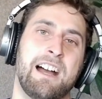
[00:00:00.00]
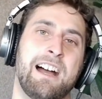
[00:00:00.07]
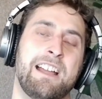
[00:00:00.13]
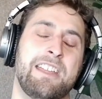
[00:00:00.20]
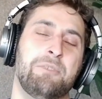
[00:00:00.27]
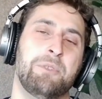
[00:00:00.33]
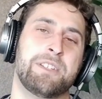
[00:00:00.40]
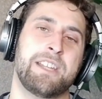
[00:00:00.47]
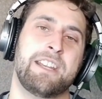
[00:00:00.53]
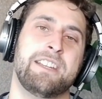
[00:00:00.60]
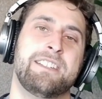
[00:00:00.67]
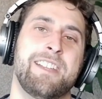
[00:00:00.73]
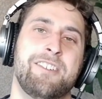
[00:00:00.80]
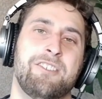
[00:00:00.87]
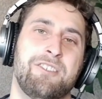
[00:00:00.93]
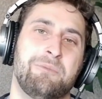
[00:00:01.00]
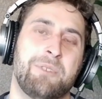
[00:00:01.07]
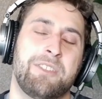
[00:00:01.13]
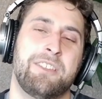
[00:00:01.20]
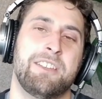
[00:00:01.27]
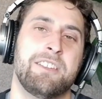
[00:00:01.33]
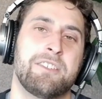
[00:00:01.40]
he was at a dinner
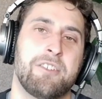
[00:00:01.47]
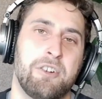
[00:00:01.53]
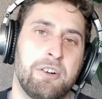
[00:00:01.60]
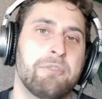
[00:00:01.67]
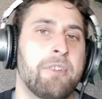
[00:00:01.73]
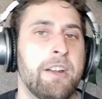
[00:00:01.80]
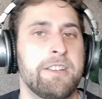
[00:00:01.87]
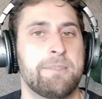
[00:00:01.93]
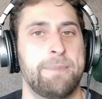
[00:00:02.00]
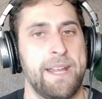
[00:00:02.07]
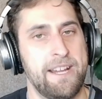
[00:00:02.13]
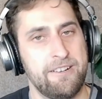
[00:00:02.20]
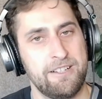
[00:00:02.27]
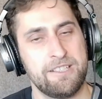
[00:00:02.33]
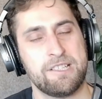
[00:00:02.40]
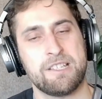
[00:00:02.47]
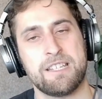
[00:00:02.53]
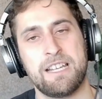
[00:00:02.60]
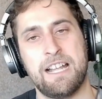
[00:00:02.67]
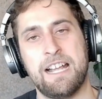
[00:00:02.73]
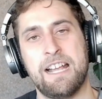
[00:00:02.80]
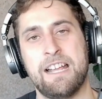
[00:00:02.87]
with his girlfriend's parents,
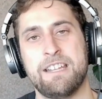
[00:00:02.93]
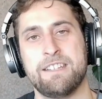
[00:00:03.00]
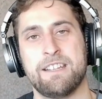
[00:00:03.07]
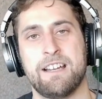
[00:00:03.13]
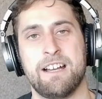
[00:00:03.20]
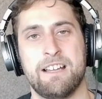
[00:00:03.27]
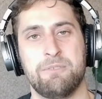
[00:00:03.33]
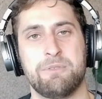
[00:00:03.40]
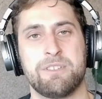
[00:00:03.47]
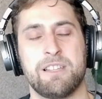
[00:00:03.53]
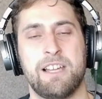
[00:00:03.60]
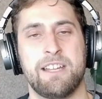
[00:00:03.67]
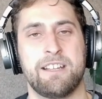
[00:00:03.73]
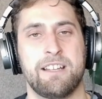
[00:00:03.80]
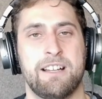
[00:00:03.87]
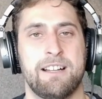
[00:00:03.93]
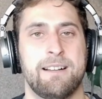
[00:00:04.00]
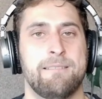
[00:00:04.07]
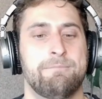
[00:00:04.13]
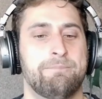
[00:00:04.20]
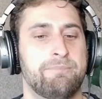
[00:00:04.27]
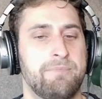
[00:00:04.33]
and it was like
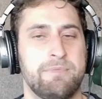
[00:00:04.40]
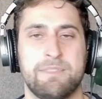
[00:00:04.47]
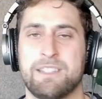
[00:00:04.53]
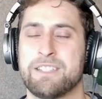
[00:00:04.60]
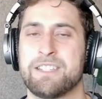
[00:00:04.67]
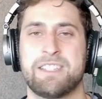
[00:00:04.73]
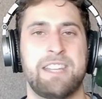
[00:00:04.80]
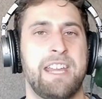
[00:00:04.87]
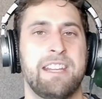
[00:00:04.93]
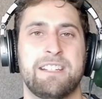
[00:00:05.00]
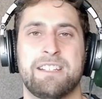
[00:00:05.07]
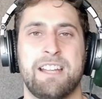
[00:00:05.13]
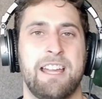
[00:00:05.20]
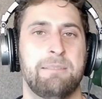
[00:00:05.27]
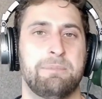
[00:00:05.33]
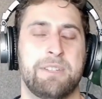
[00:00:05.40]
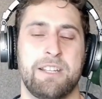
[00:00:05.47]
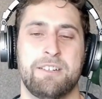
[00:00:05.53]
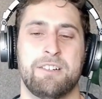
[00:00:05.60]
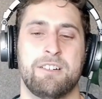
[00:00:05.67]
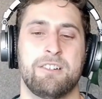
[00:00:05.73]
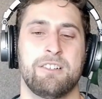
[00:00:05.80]
a steak type
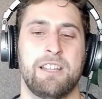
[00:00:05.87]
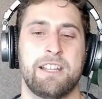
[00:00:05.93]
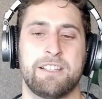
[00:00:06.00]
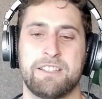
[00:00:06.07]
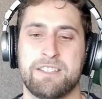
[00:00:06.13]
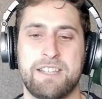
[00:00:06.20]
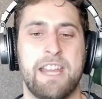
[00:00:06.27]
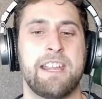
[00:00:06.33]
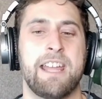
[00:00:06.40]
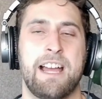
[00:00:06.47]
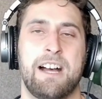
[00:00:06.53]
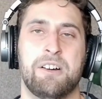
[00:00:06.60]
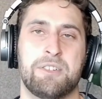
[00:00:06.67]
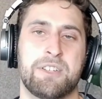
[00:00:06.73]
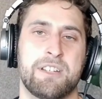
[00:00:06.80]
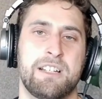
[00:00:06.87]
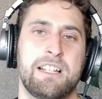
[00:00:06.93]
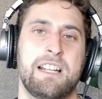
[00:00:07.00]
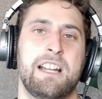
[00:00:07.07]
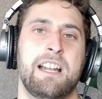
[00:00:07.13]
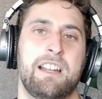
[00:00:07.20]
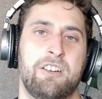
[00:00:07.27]
dinner or like a steakhouse.
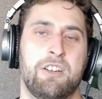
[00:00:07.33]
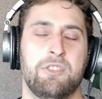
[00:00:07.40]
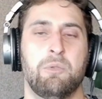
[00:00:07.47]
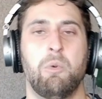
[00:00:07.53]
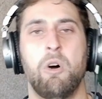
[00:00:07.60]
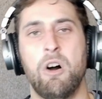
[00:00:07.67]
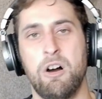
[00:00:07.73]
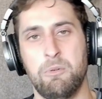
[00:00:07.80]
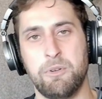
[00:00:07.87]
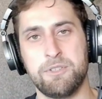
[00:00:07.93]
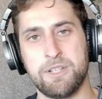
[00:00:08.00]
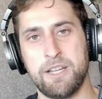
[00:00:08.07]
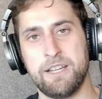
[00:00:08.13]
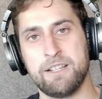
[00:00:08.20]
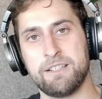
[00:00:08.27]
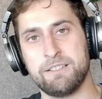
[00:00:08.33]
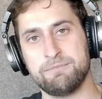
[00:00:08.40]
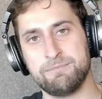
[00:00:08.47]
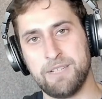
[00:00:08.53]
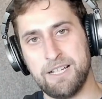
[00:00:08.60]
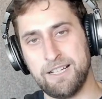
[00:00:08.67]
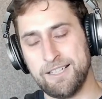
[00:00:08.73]
And on the wall was
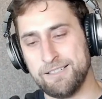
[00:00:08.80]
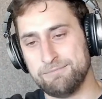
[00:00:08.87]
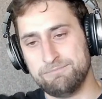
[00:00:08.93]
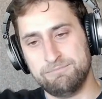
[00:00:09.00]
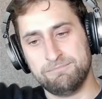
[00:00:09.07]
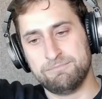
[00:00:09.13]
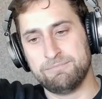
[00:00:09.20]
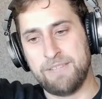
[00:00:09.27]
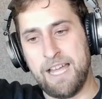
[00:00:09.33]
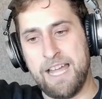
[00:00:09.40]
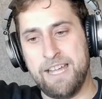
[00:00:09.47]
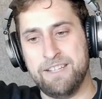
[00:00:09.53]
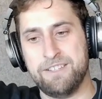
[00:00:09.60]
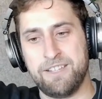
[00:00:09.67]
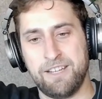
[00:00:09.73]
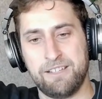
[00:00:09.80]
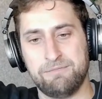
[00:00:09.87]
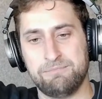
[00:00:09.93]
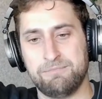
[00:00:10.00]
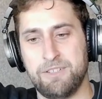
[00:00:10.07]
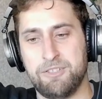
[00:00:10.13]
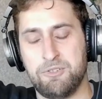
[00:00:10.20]
heads,
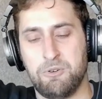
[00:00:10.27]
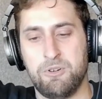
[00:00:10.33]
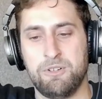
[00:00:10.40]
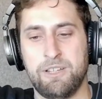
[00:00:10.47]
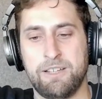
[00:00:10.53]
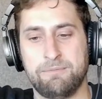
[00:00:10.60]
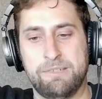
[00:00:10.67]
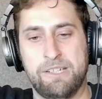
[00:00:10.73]
adorned,